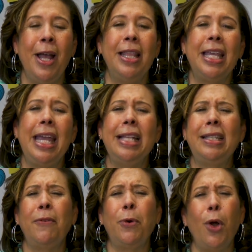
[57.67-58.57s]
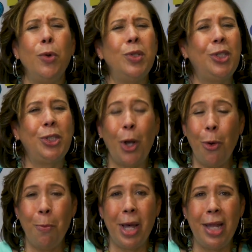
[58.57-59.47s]
The kids have grown
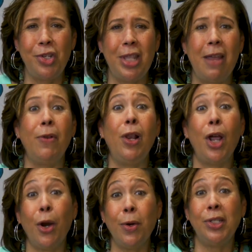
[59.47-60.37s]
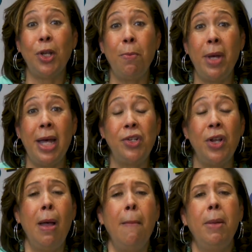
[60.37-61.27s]
so much, they've learned so much,
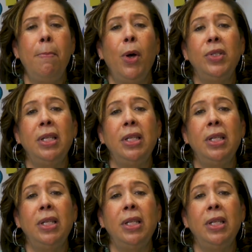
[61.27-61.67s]
but most